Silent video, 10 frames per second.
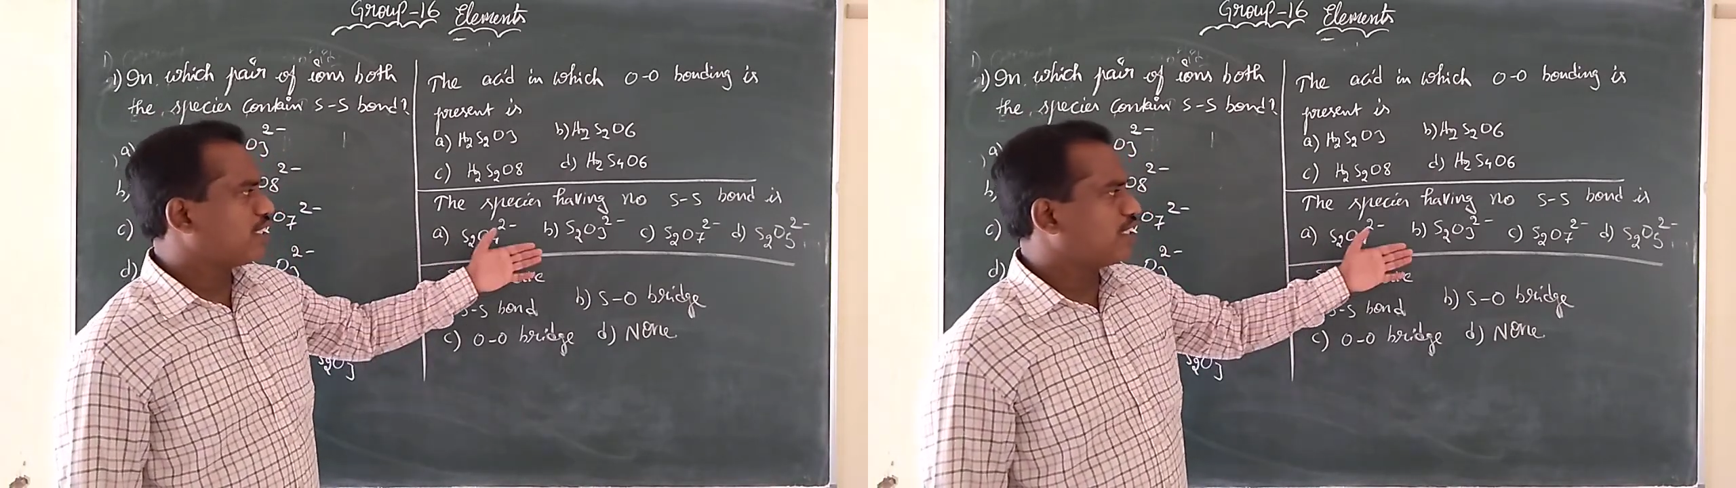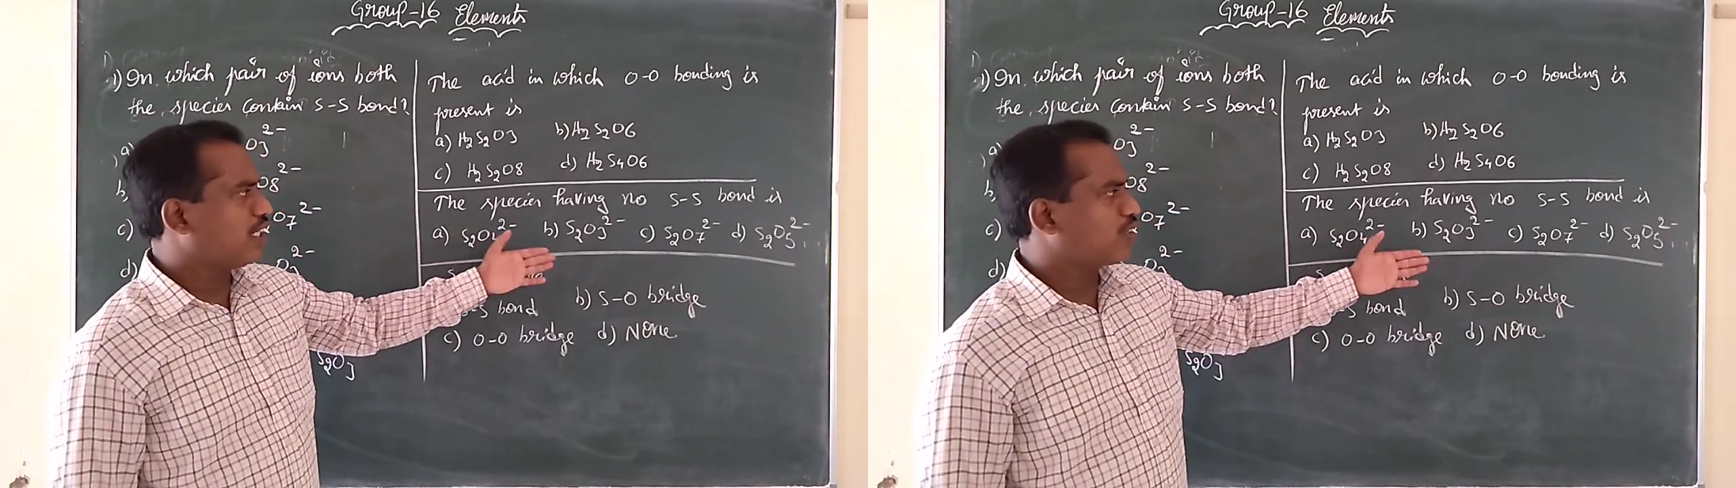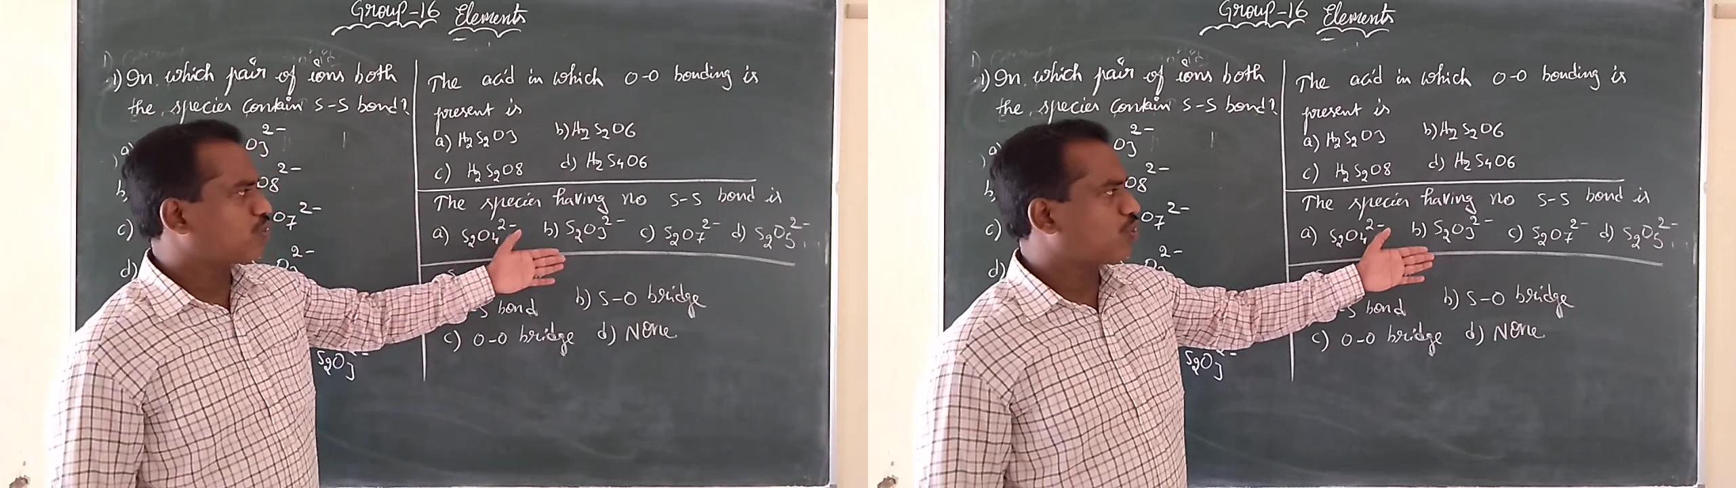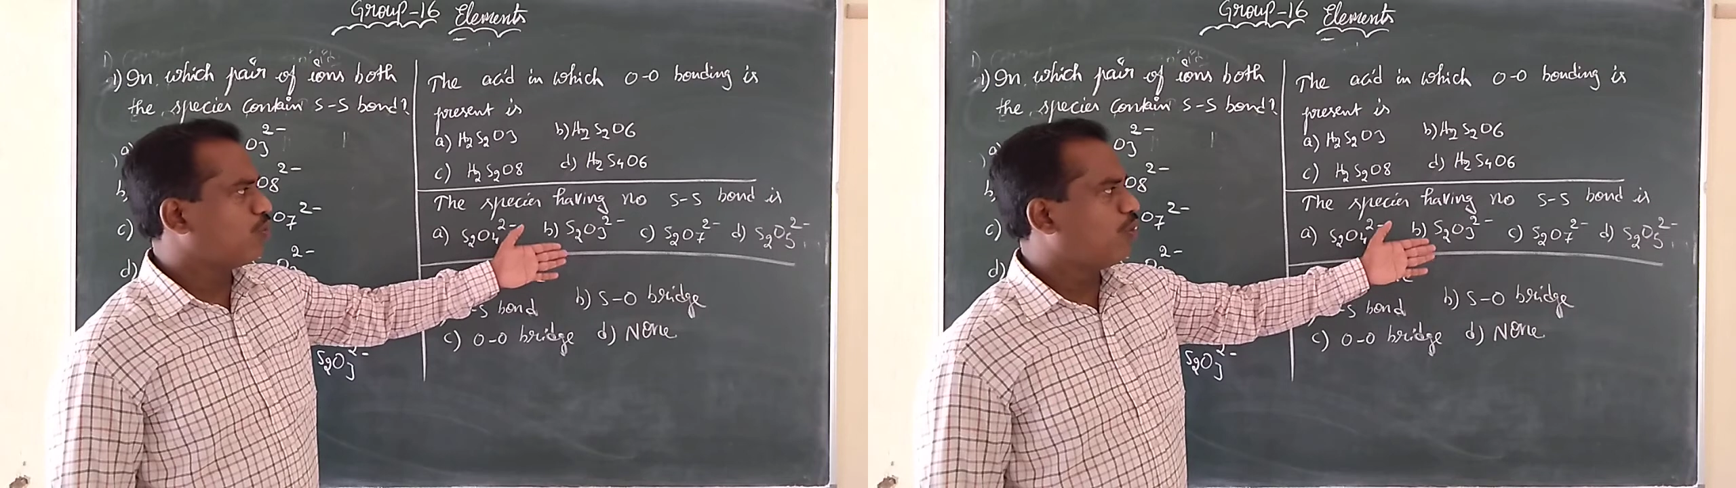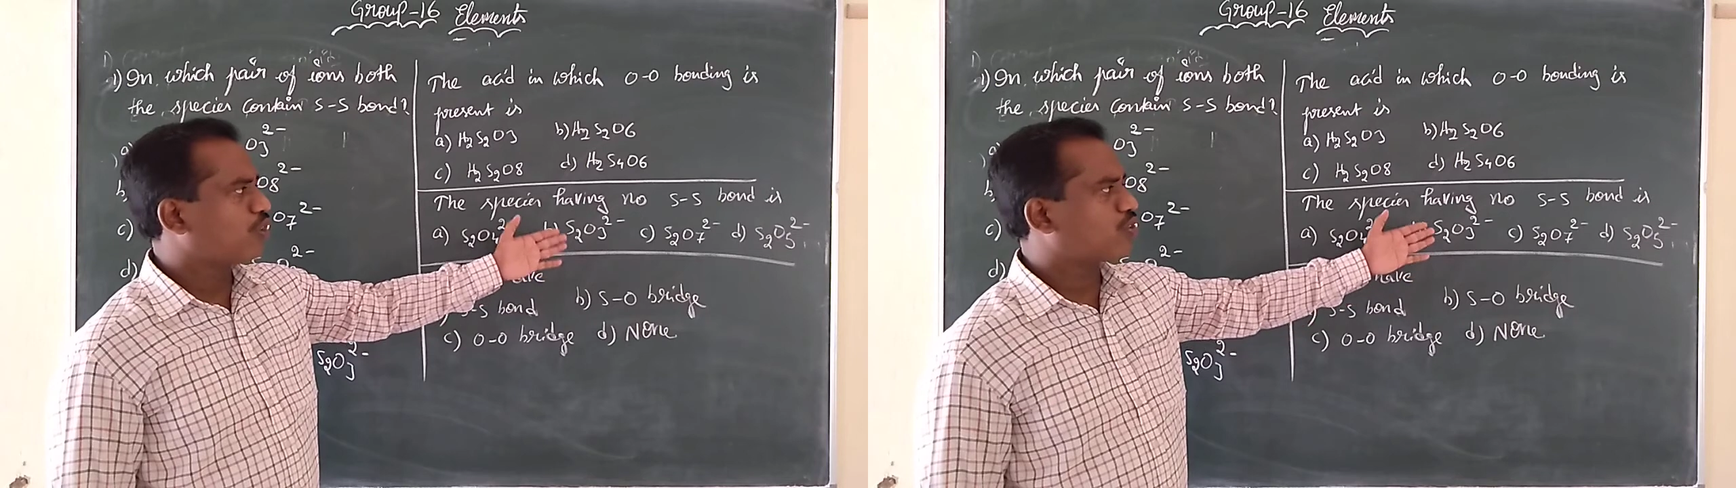
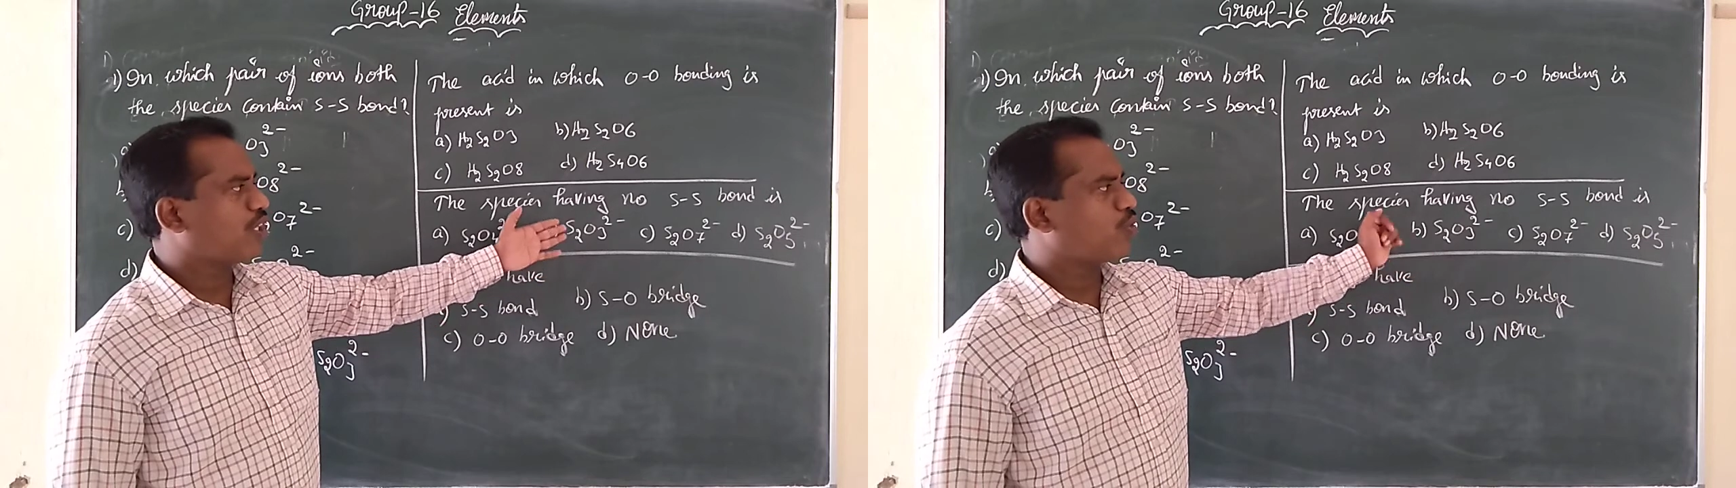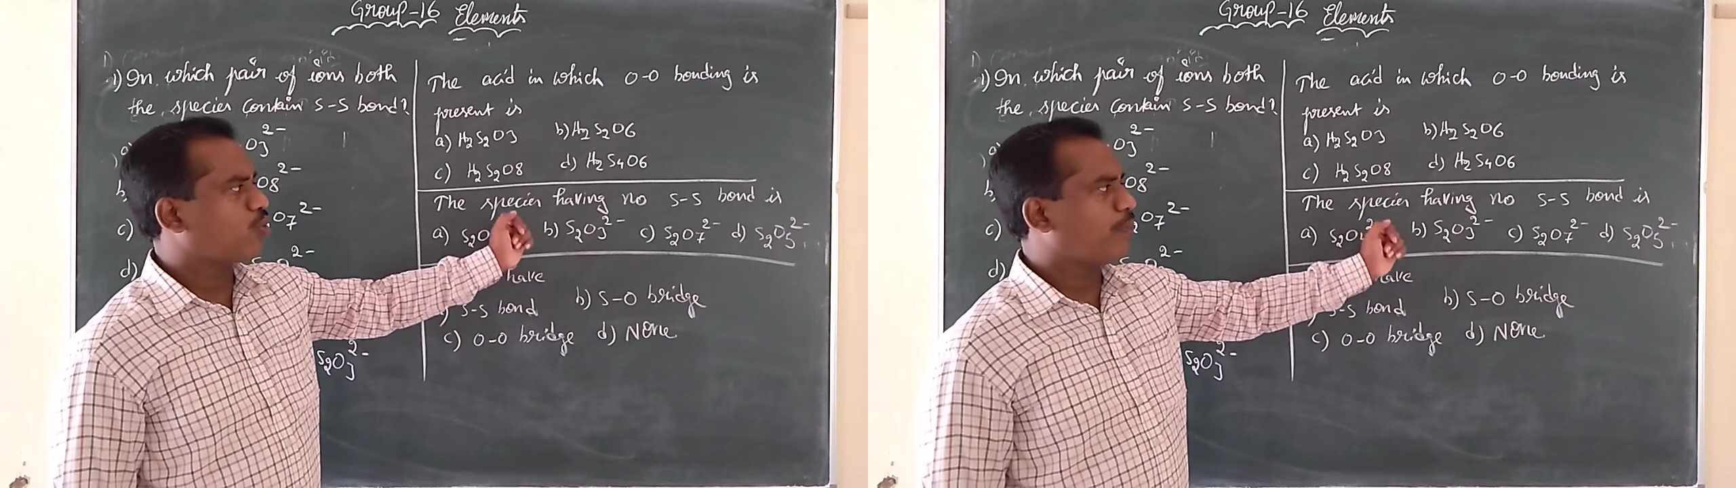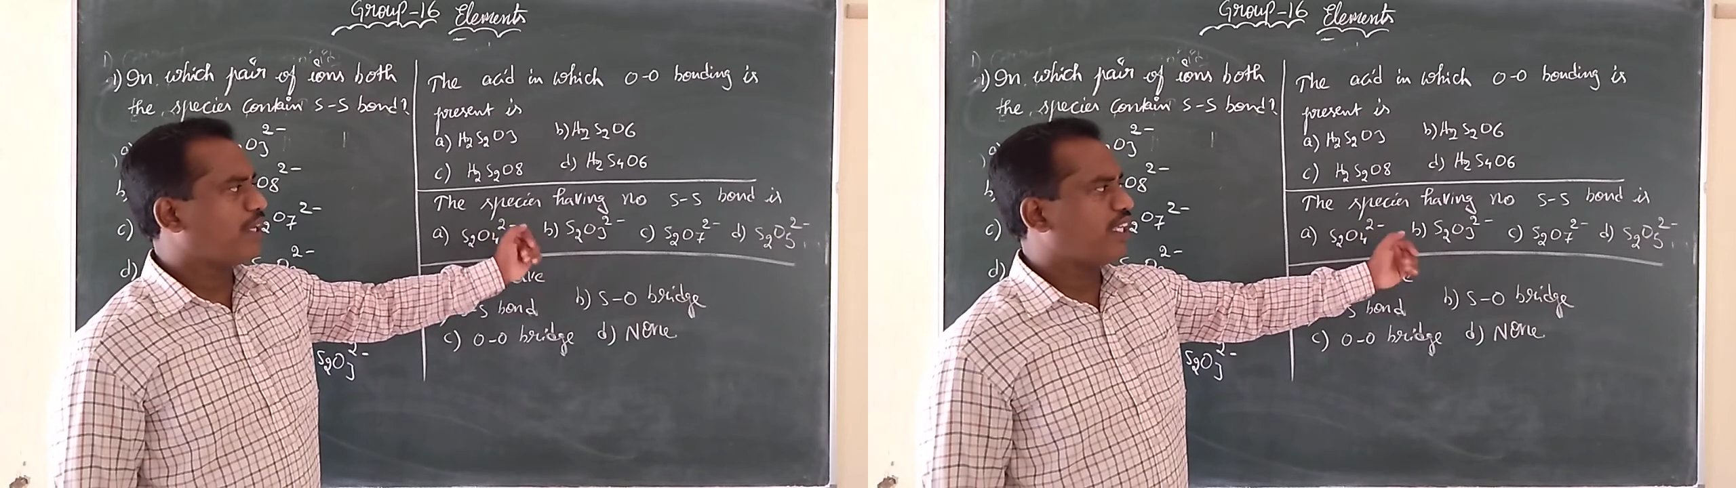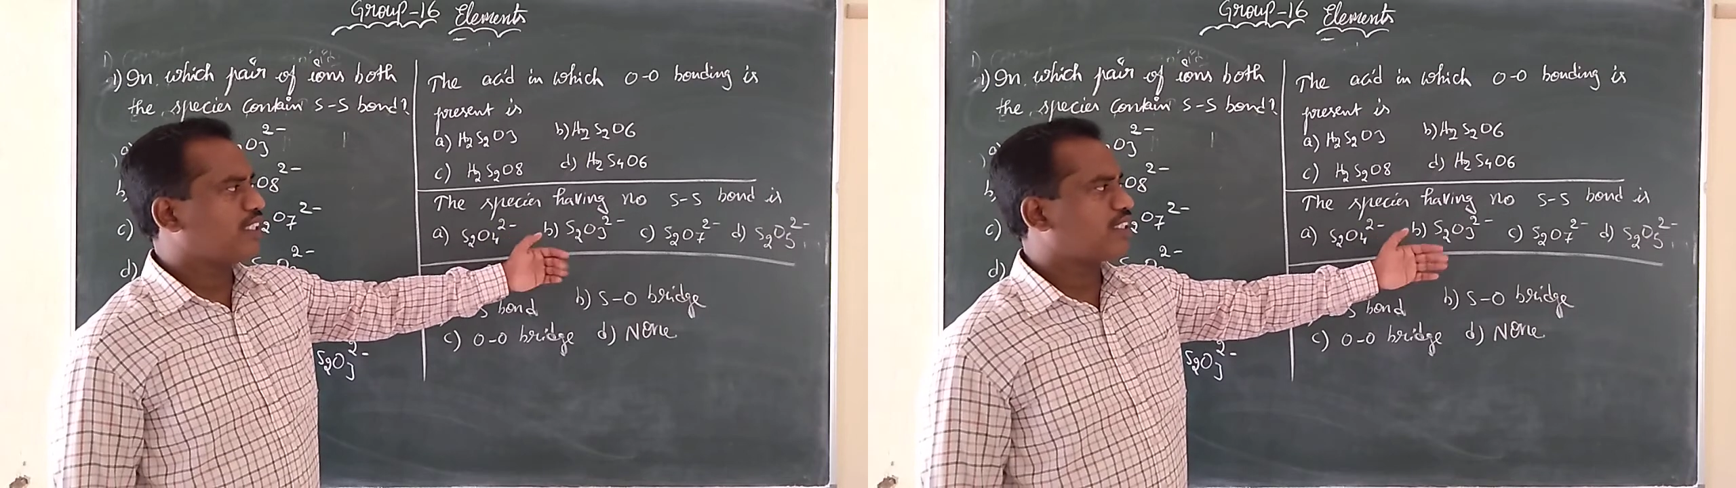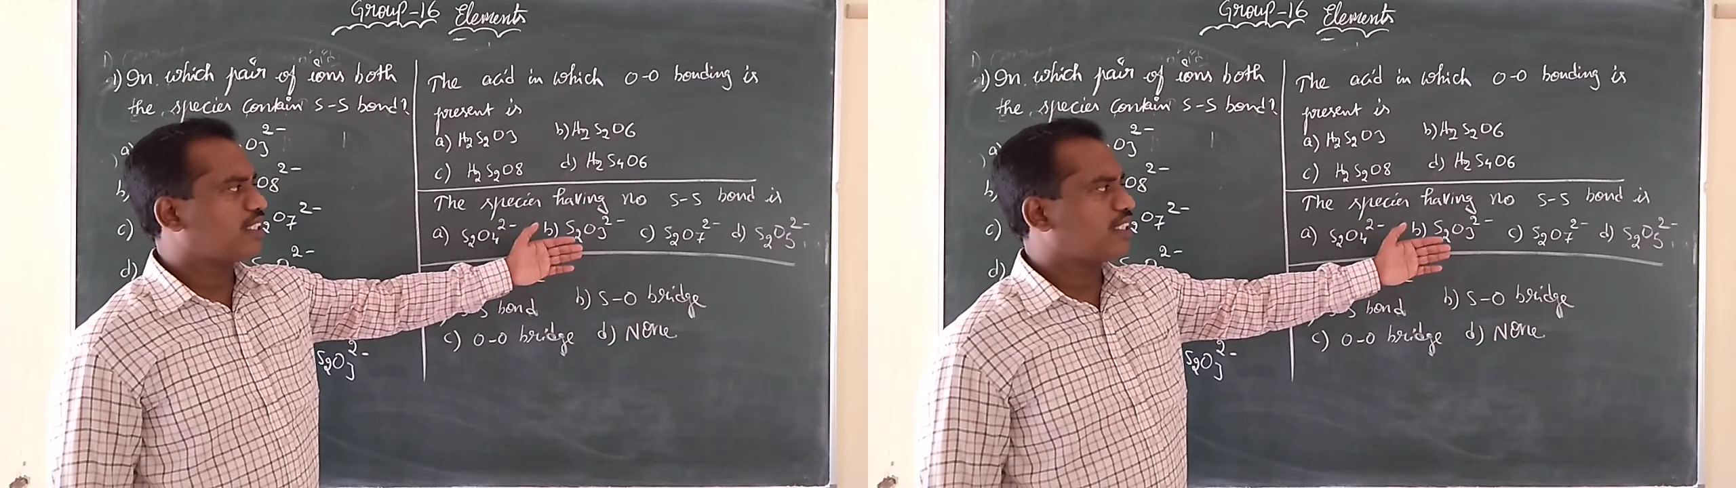S2O3 2 minus,